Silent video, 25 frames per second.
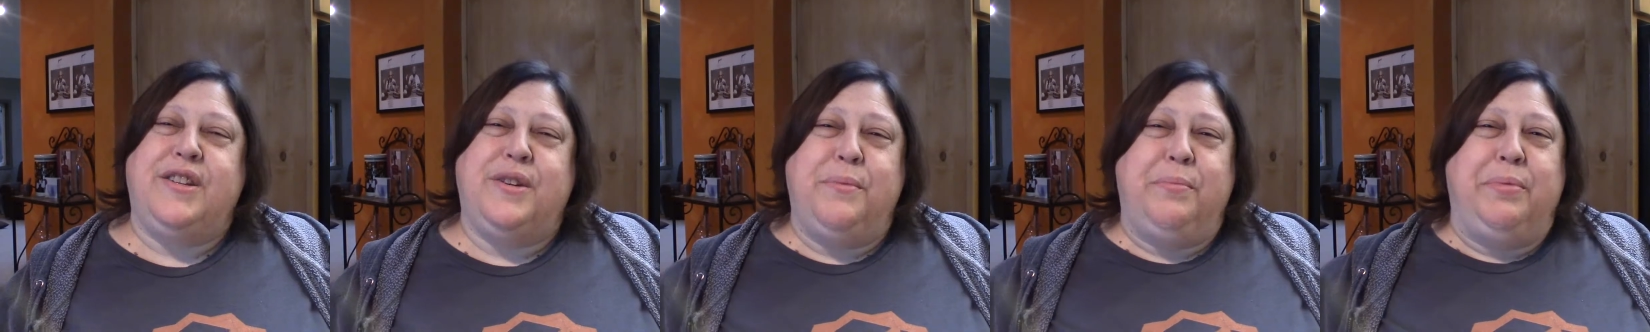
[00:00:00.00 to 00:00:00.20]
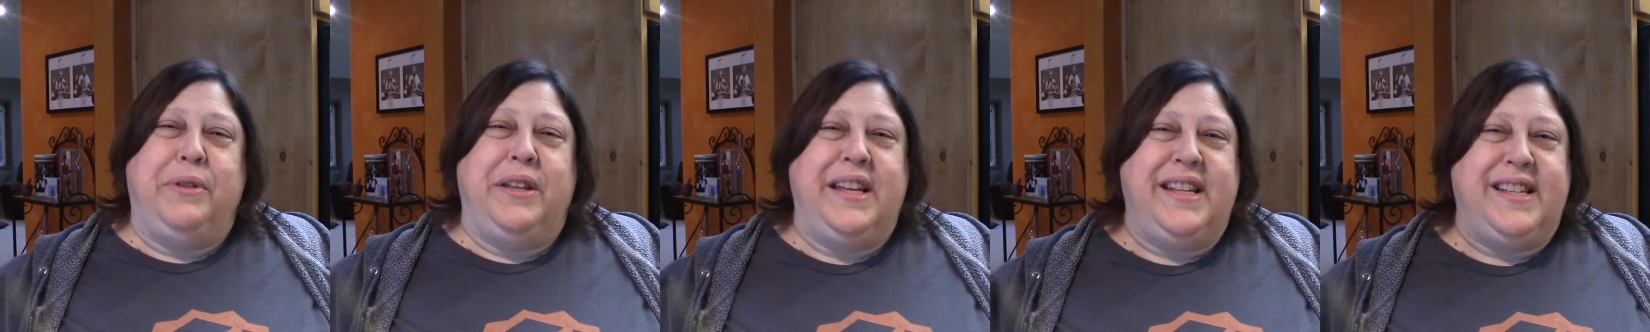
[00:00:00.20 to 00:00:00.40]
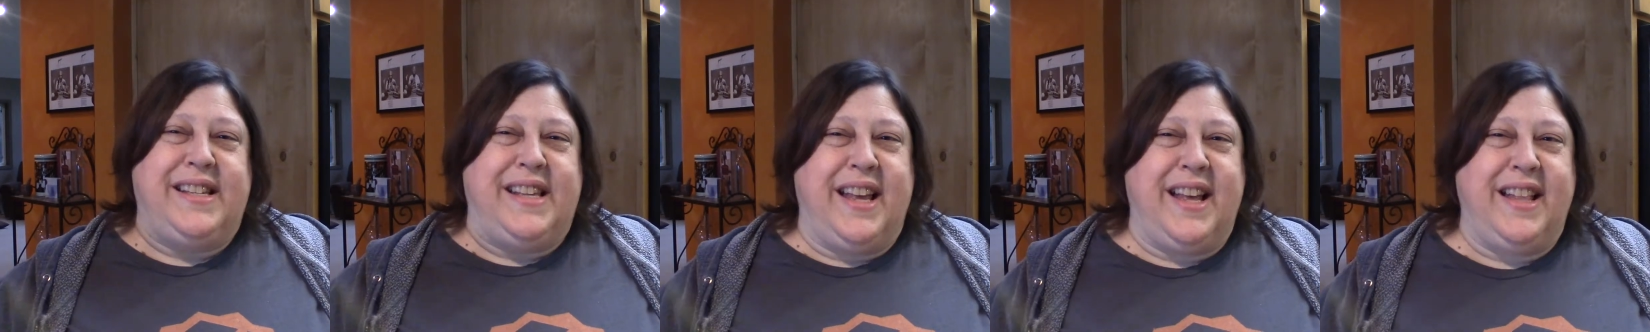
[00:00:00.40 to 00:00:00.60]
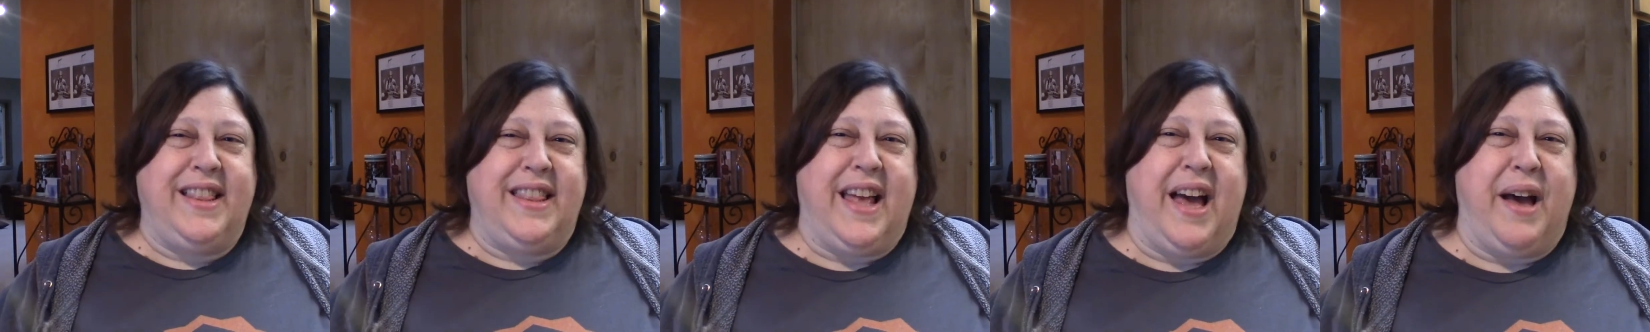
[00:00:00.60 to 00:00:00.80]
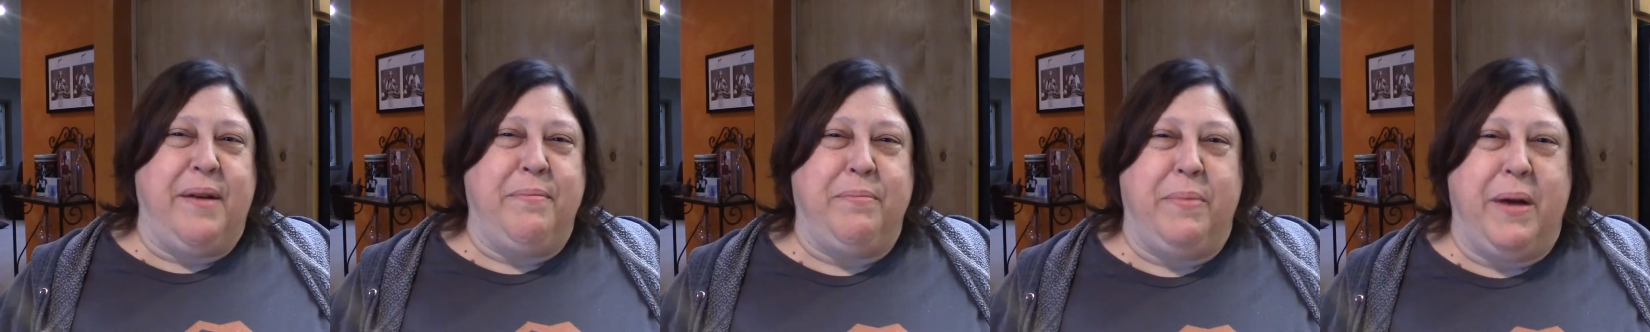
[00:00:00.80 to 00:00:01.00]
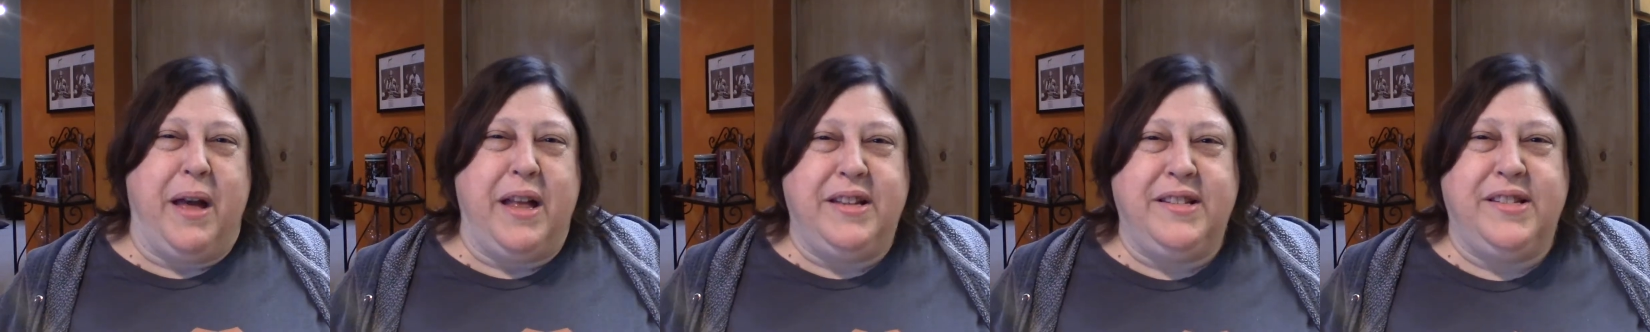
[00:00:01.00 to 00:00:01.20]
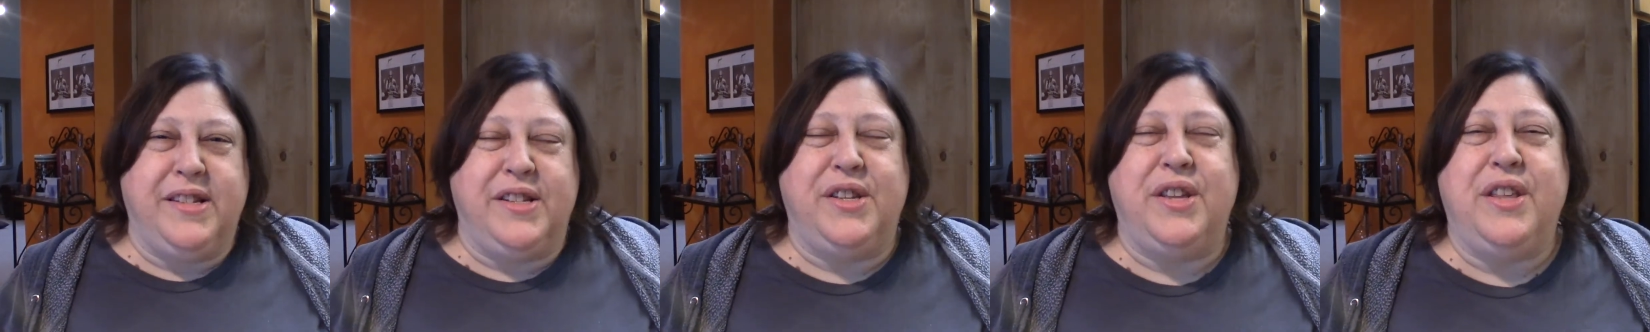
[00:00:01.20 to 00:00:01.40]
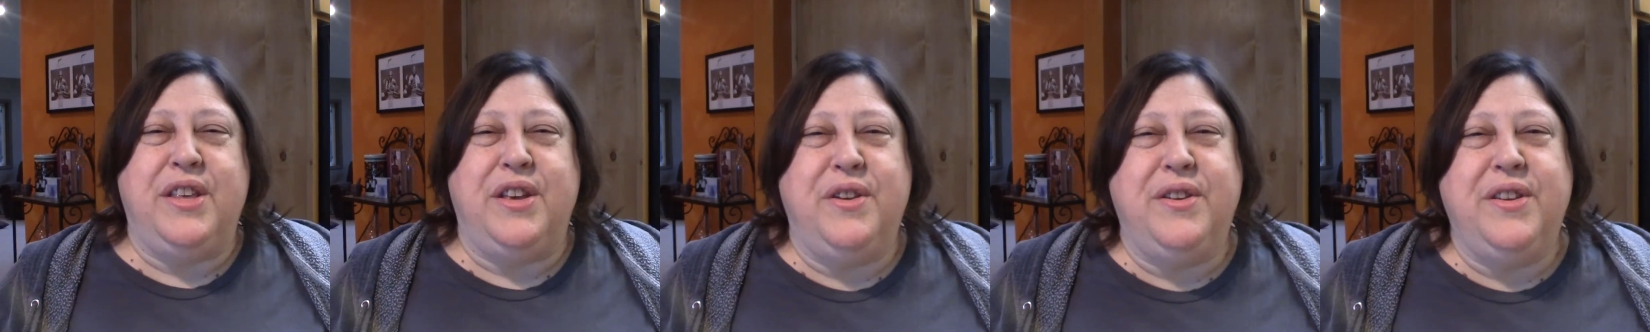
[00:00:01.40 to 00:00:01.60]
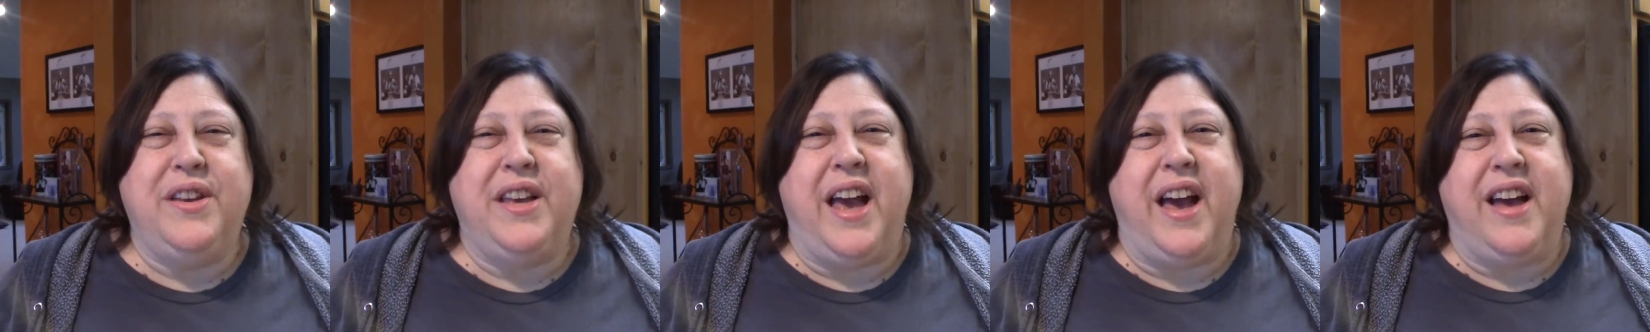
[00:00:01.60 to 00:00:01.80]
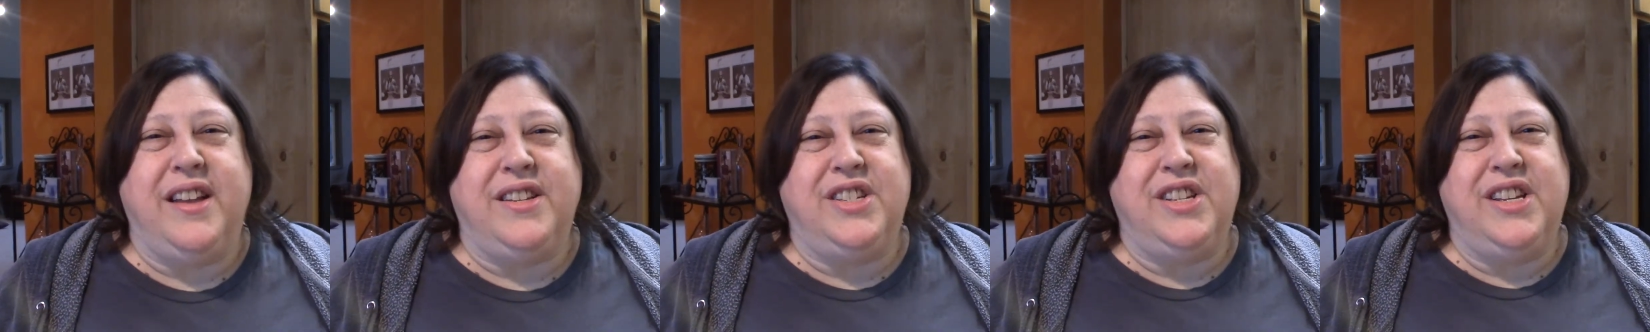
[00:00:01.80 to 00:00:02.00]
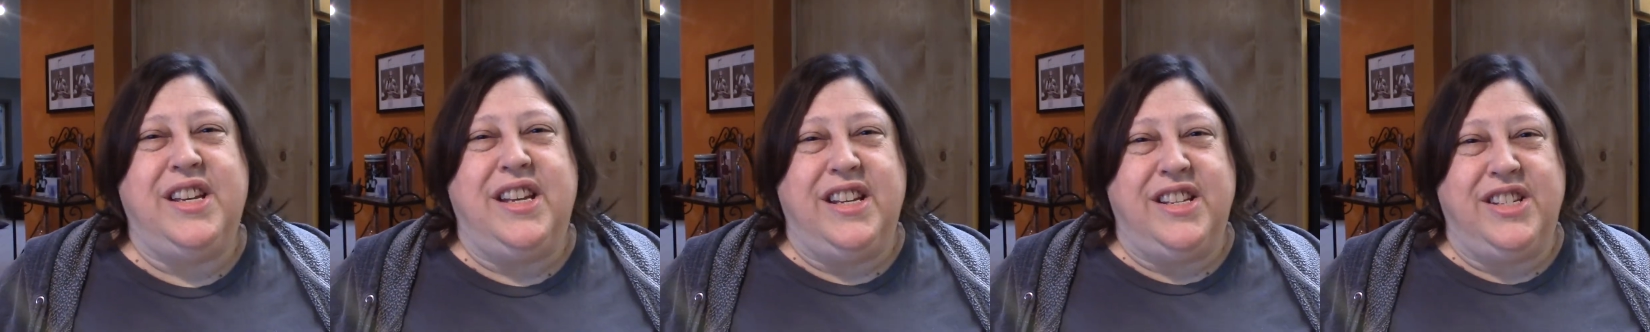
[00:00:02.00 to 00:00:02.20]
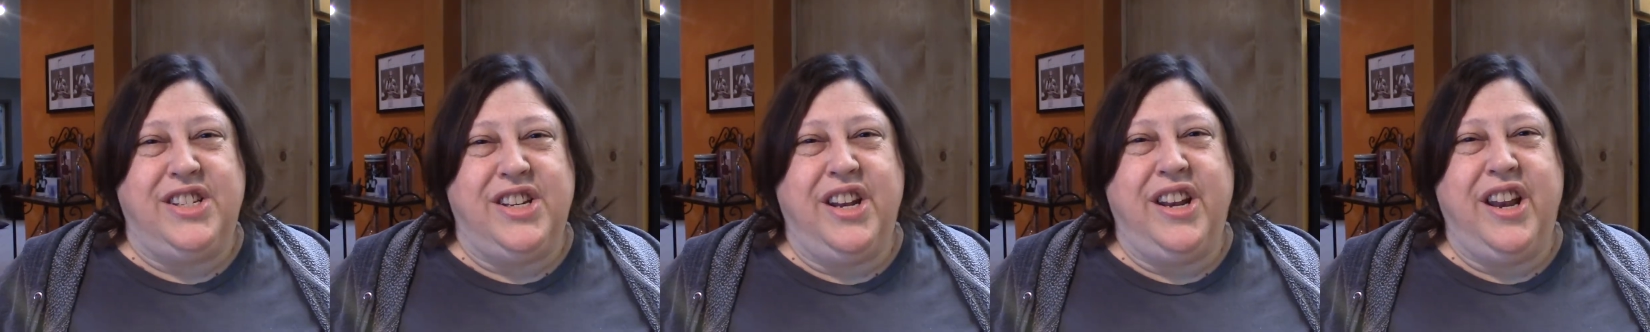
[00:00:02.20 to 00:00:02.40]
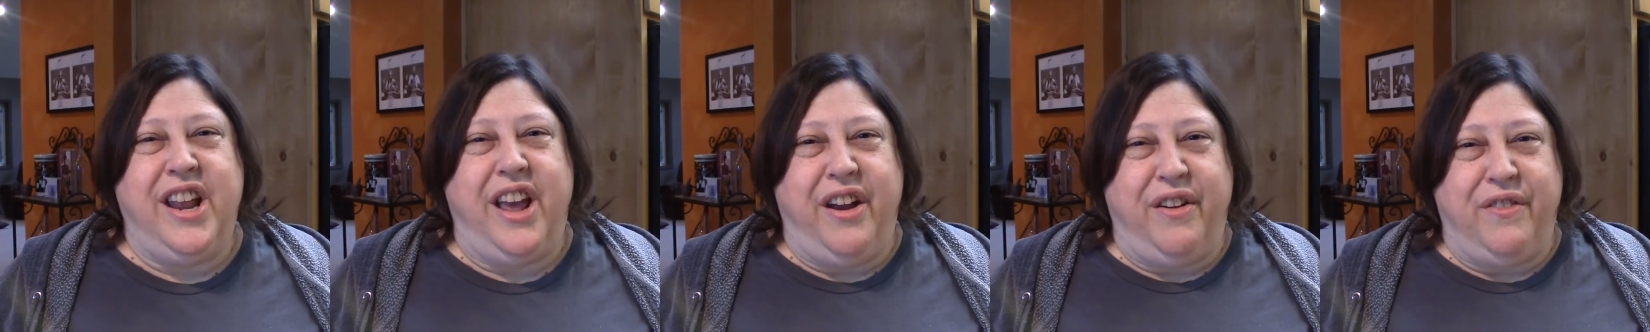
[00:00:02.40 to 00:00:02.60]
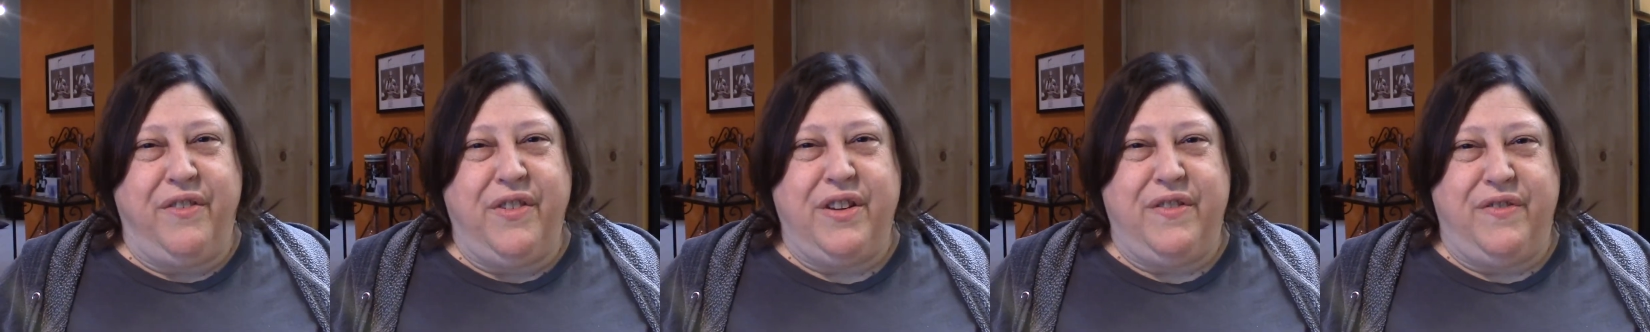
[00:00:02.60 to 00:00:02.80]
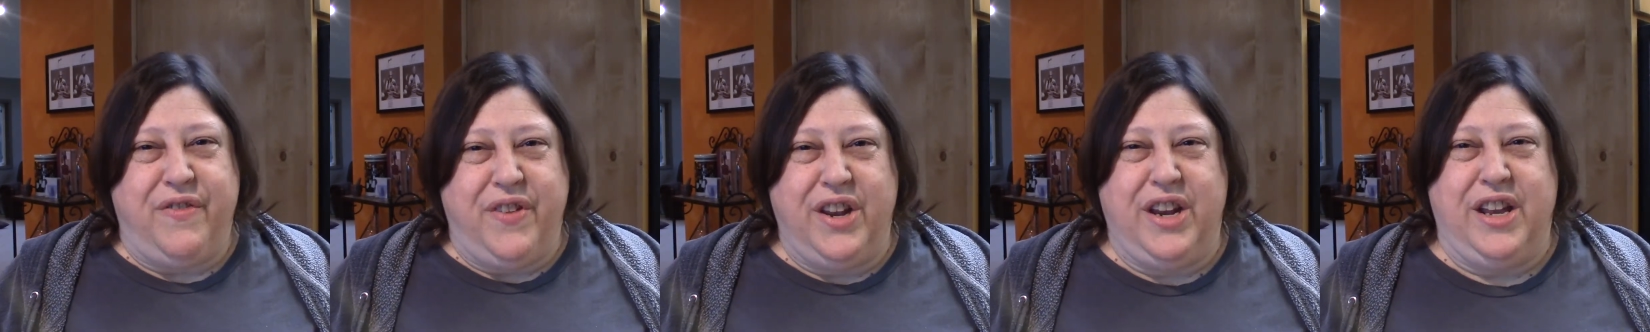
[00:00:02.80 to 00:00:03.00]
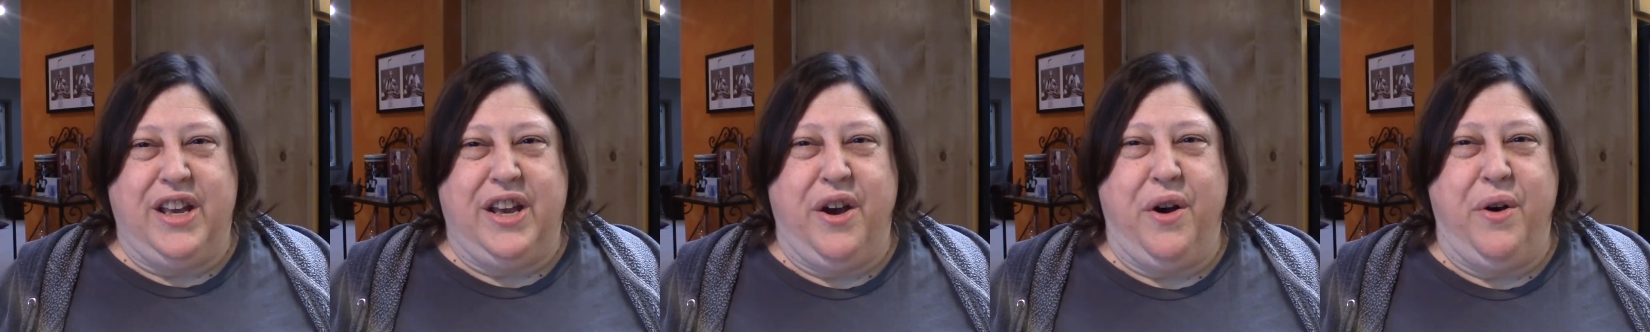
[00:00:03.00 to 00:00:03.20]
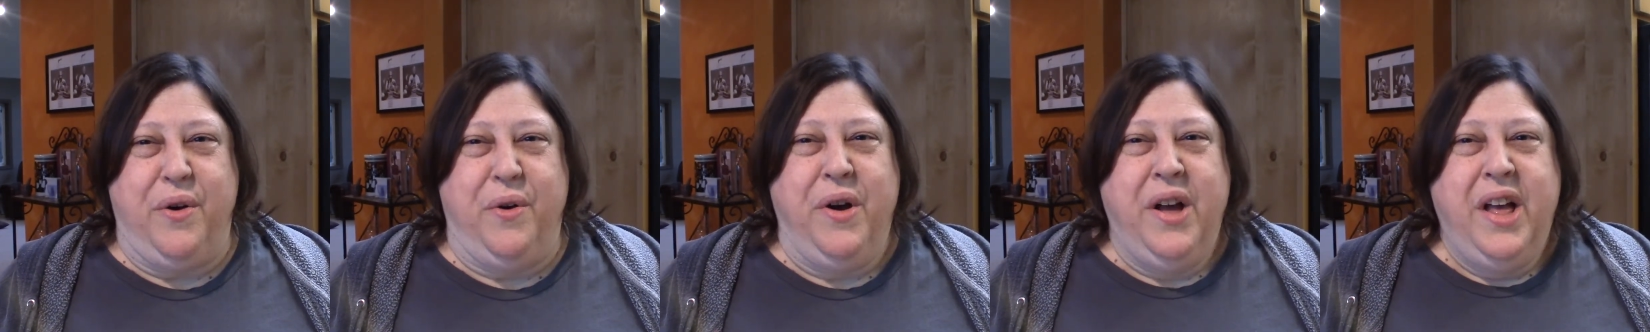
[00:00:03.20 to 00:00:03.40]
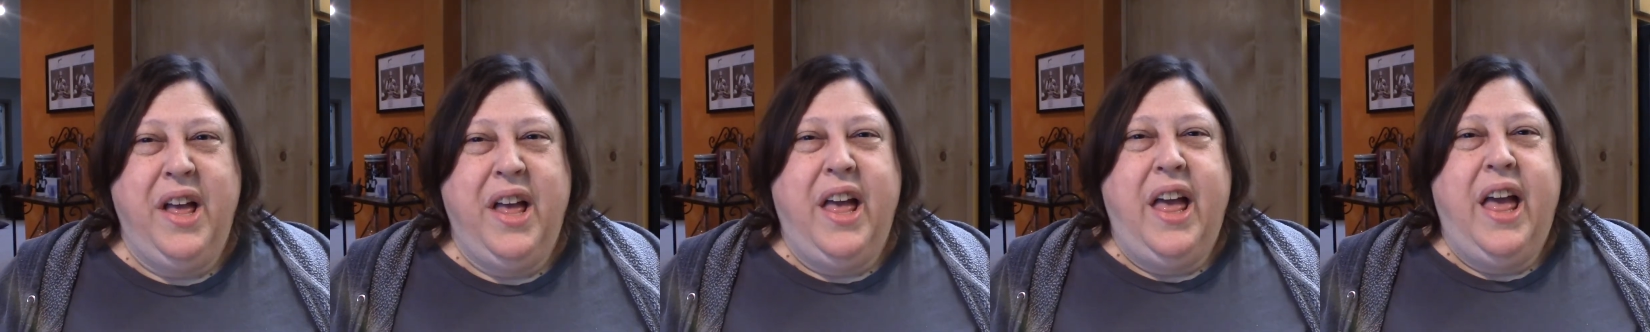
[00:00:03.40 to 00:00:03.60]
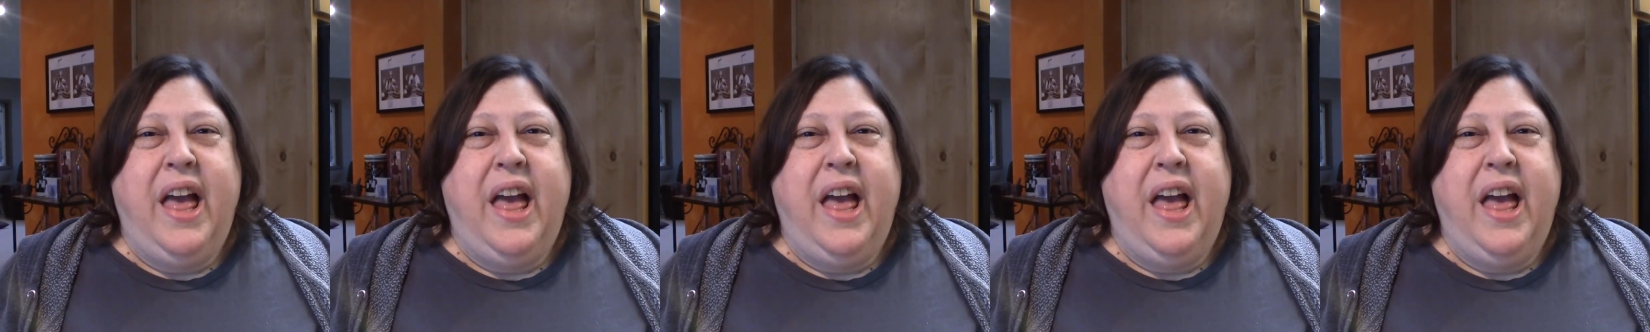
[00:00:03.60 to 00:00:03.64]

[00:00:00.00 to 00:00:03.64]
do please hit that button so that you can catch each and every video.